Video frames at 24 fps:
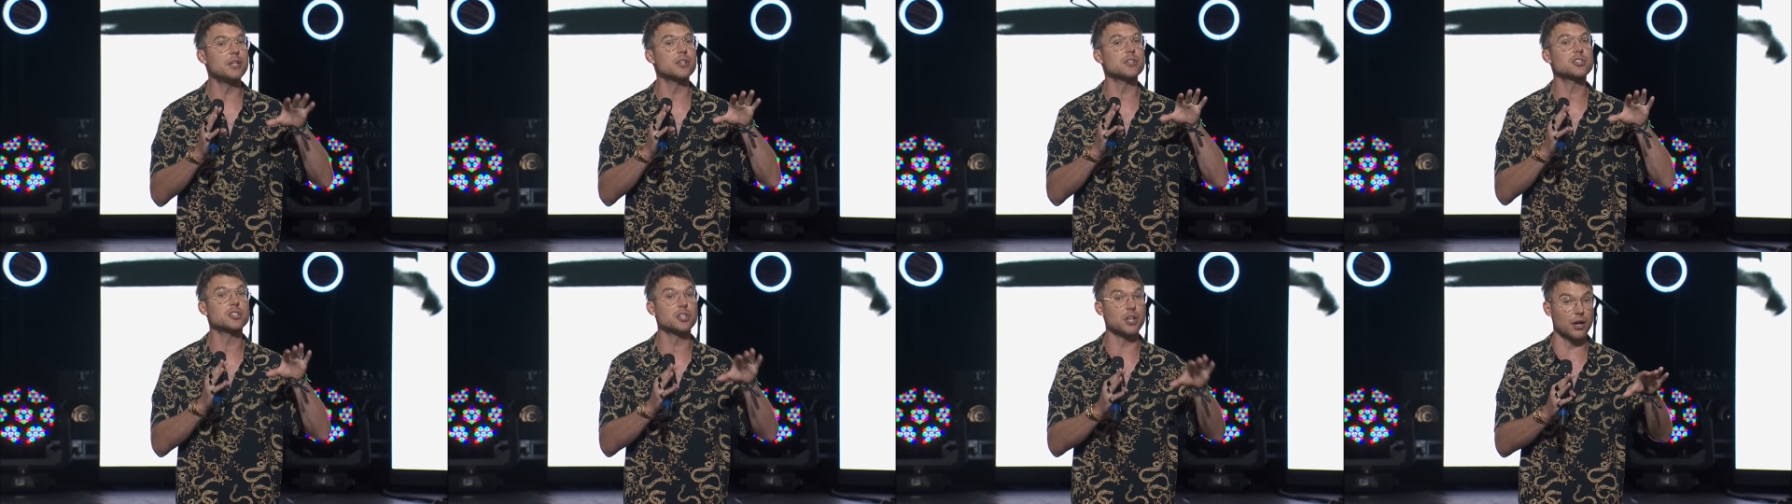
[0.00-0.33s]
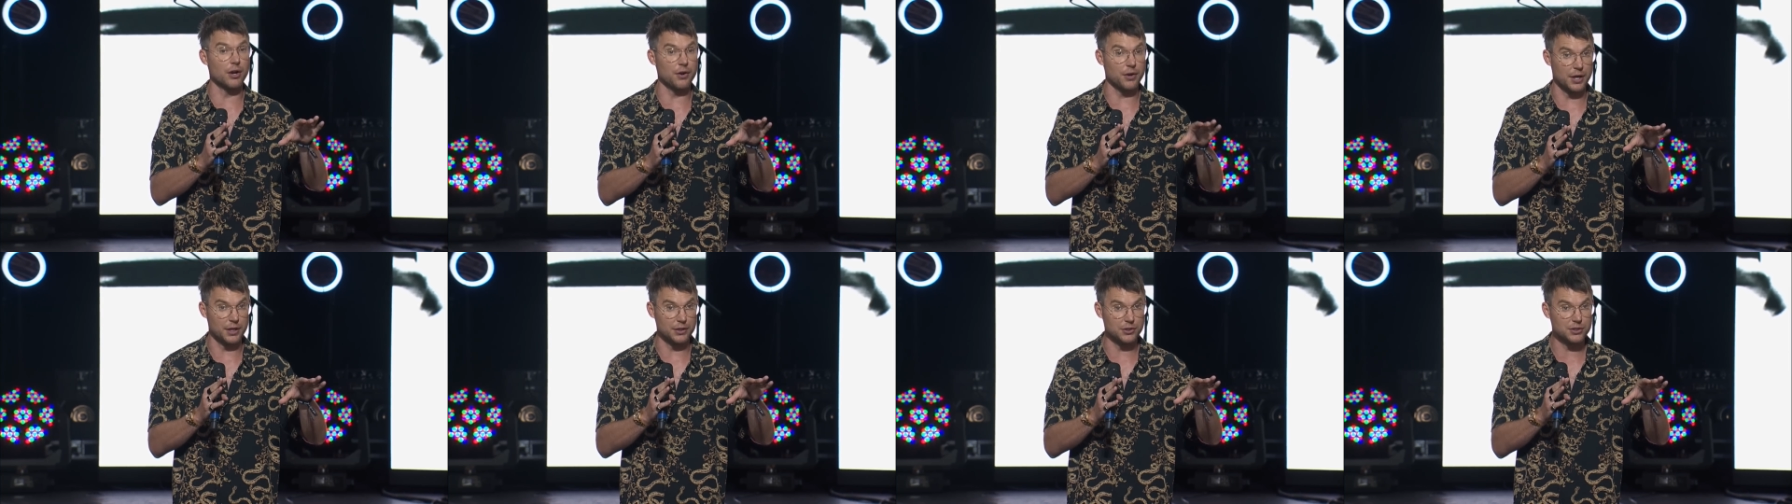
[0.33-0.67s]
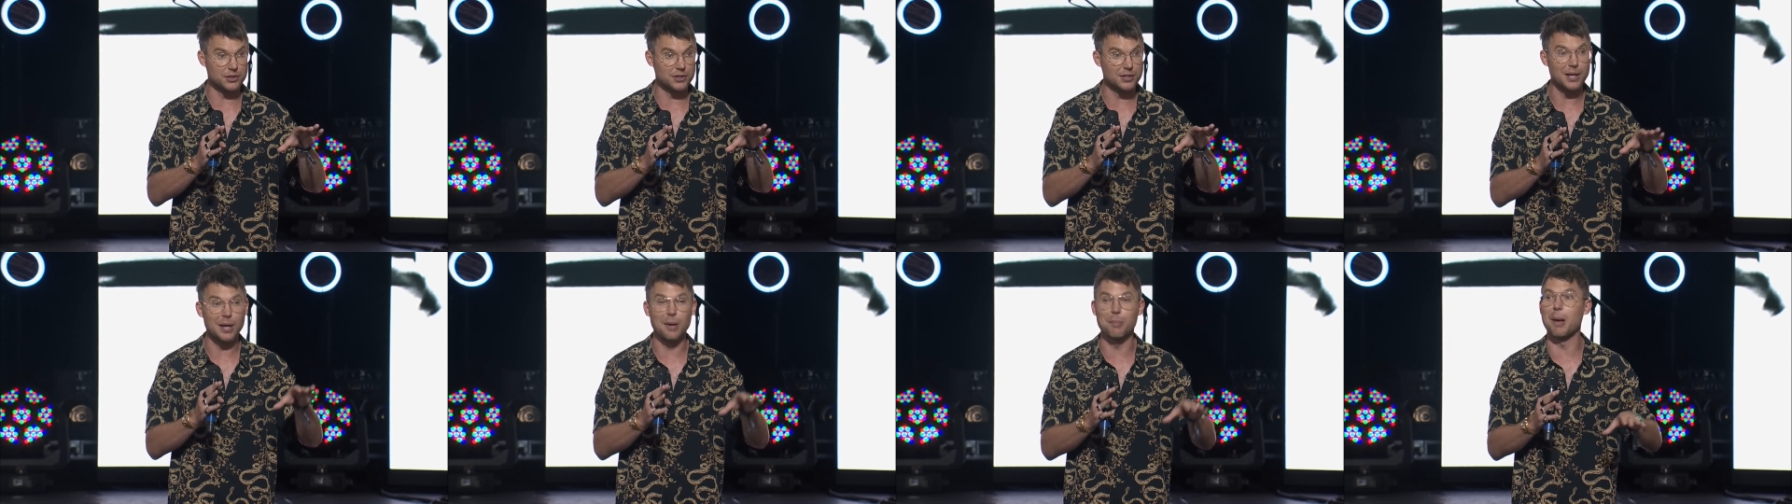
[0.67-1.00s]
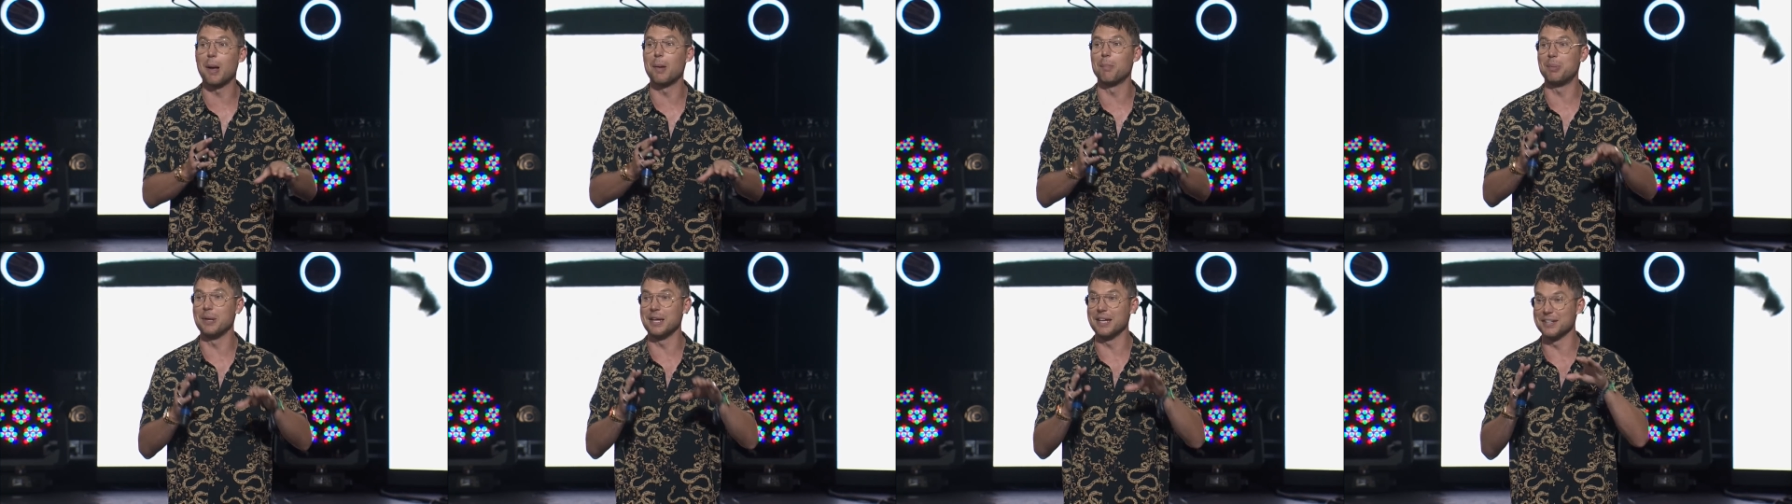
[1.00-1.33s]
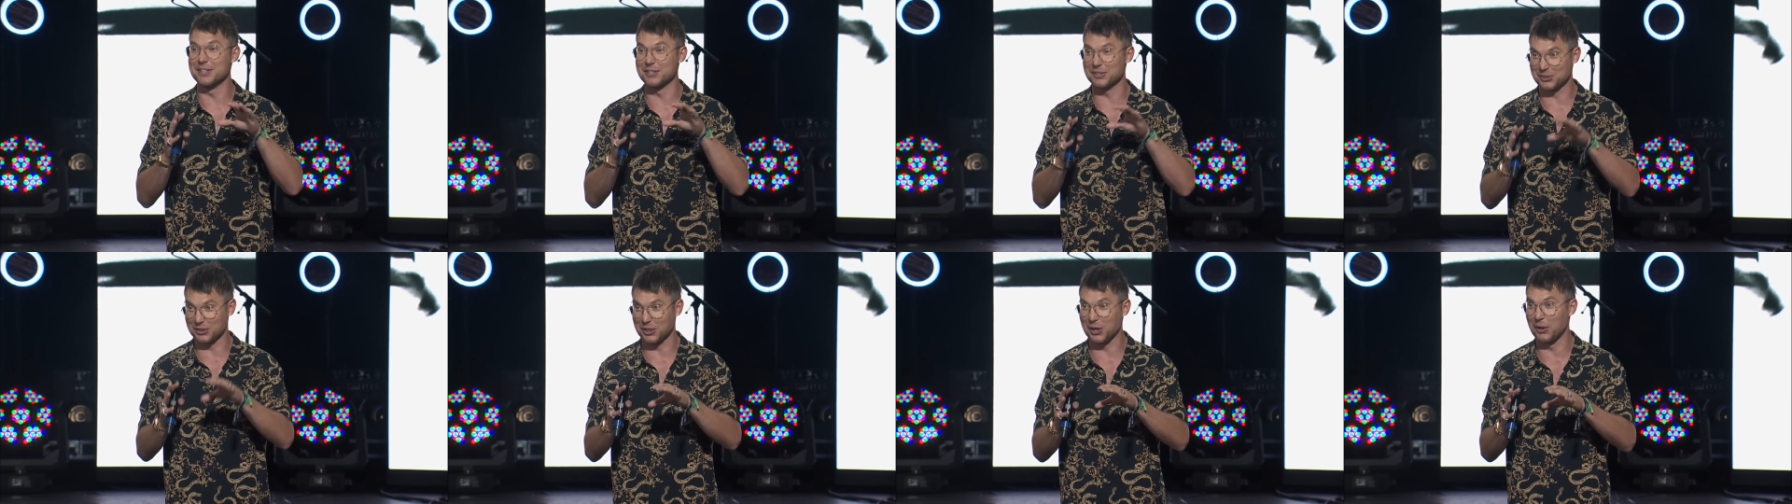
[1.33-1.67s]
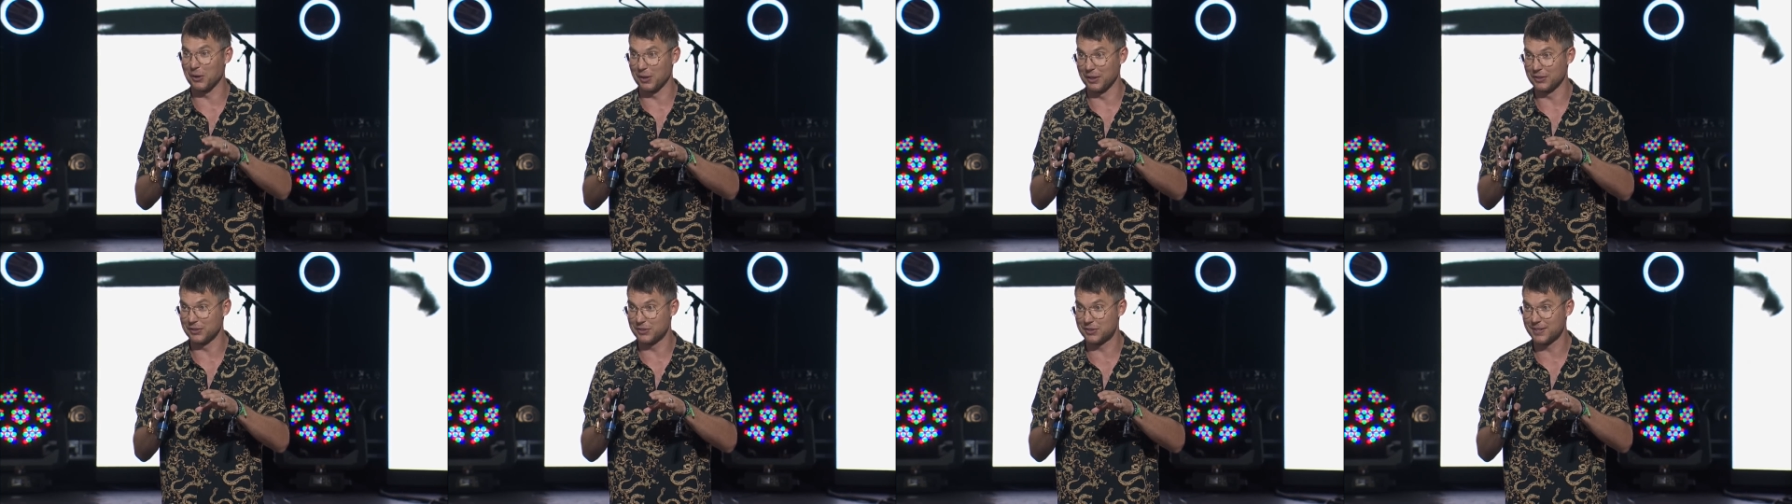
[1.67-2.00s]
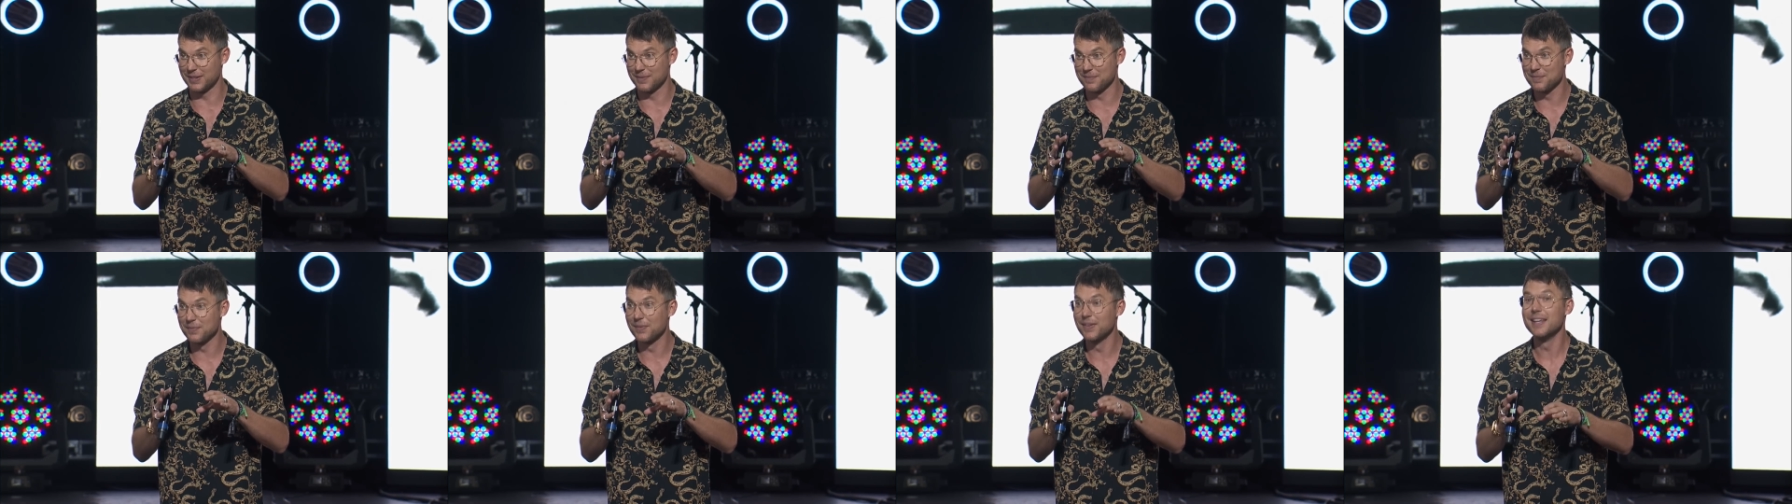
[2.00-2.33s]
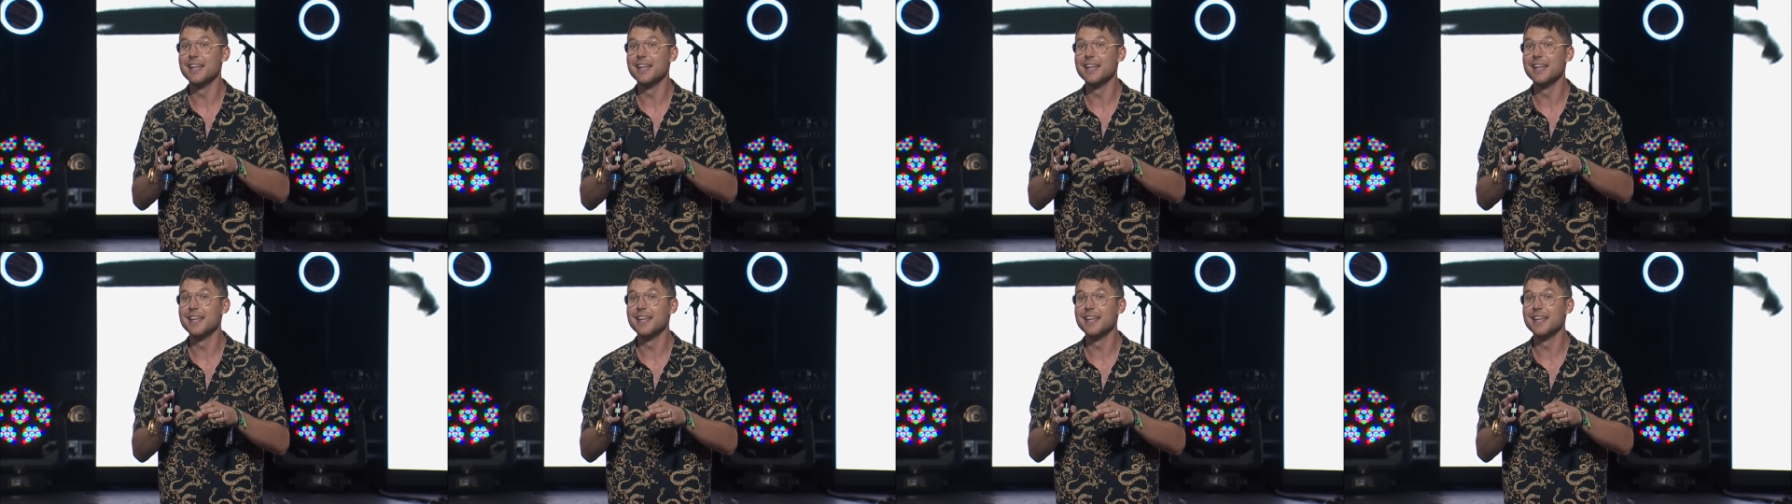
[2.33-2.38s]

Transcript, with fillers: discouraged about being discouraged.